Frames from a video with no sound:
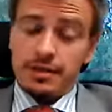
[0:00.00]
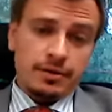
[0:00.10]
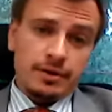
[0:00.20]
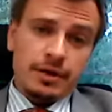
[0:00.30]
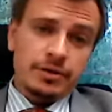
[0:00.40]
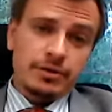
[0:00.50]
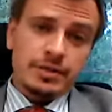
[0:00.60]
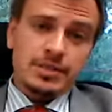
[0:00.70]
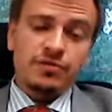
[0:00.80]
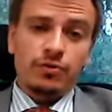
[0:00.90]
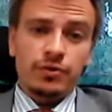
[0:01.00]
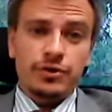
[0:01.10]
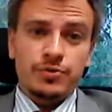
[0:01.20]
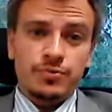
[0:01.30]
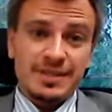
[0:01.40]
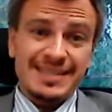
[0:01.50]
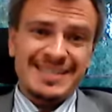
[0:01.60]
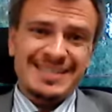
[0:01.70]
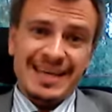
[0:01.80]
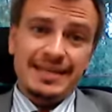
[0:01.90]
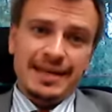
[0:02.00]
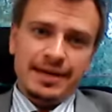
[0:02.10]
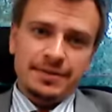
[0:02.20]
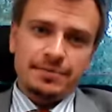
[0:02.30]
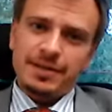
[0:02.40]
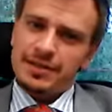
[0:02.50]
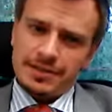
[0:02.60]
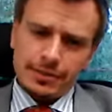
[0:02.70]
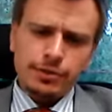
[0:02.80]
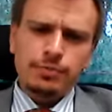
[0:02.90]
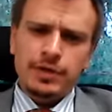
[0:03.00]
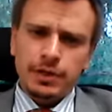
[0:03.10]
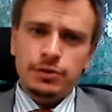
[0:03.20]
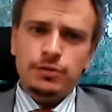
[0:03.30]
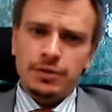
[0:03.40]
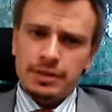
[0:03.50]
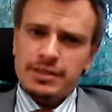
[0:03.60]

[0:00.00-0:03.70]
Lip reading: other countries for using state aid, because the European Union